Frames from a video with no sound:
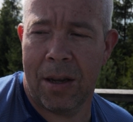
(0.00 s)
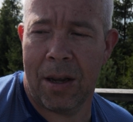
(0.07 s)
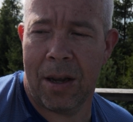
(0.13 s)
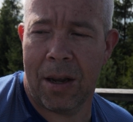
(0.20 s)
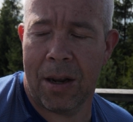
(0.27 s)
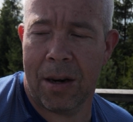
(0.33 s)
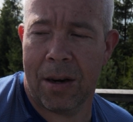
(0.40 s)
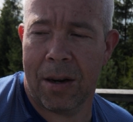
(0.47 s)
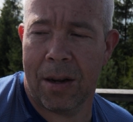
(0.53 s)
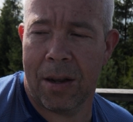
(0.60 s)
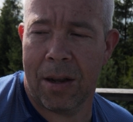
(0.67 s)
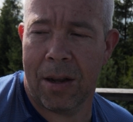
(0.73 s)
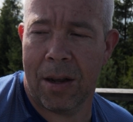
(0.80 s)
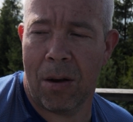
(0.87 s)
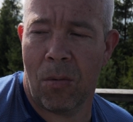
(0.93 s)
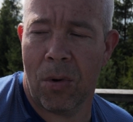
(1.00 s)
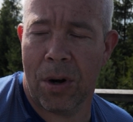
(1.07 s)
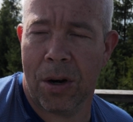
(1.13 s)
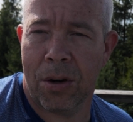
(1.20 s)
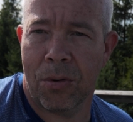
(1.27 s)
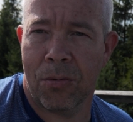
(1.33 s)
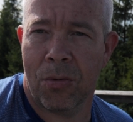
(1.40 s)
and I
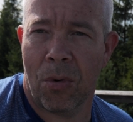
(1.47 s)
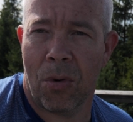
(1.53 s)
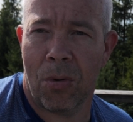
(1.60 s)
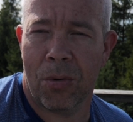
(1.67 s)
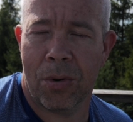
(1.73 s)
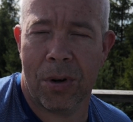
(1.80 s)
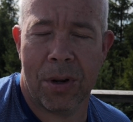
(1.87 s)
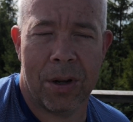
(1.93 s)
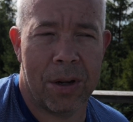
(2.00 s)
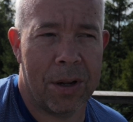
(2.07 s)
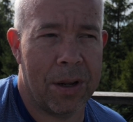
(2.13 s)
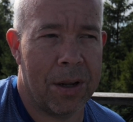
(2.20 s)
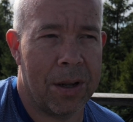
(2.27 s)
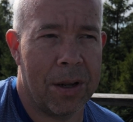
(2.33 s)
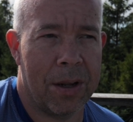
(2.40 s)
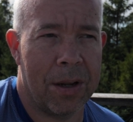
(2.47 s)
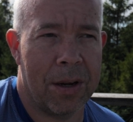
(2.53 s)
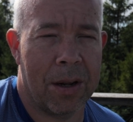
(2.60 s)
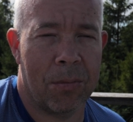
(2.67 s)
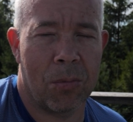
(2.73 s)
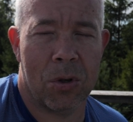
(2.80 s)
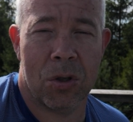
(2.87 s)
wanted a drone
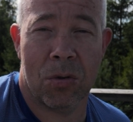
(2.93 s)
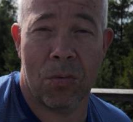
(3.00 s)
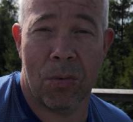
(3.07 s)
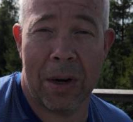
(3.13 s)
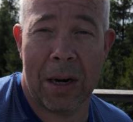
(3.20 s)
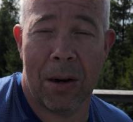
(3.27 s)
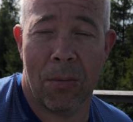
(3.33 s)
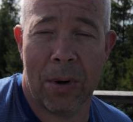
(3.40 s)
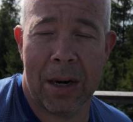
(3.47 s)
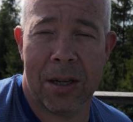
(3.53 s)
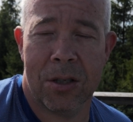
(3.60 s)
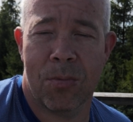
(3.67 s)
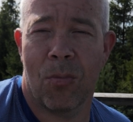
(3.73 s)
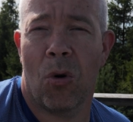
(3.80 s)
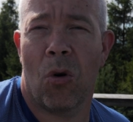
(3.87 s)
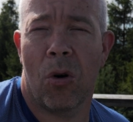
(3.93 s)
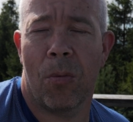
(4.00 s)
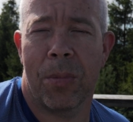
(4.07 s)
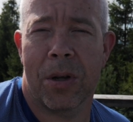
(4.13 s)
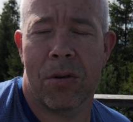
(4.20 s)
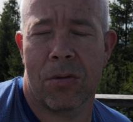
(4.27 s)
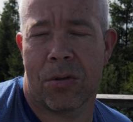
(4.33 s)
that was really small
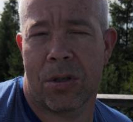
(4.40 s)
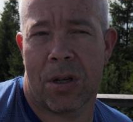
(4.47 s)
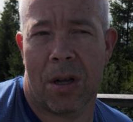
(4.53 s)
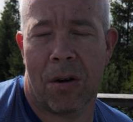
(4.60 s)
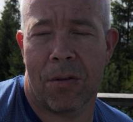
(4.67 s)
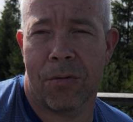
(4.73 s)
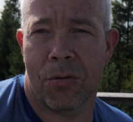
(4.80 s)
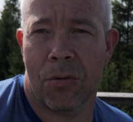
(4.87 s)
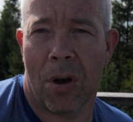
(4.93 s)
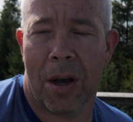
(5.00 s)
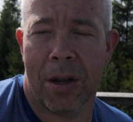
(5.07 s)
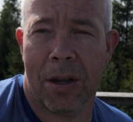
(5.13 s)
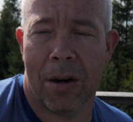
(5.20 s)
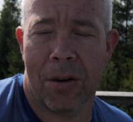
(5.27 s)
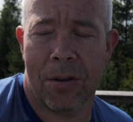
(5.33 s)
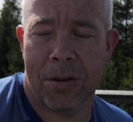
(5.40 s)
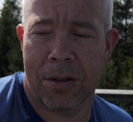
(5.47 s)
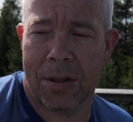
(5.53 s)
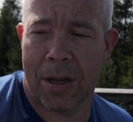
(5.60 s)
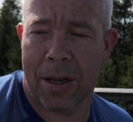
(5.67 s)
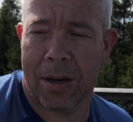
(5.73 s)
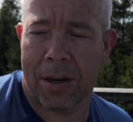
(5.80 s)
because I love to hike a
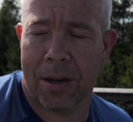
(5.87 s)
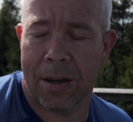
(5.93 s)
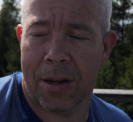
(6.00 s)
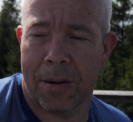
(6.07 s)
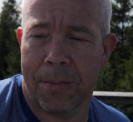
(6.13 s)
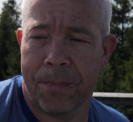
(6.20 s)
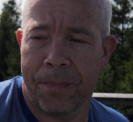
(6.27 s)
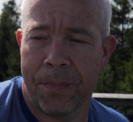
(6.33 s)
lot and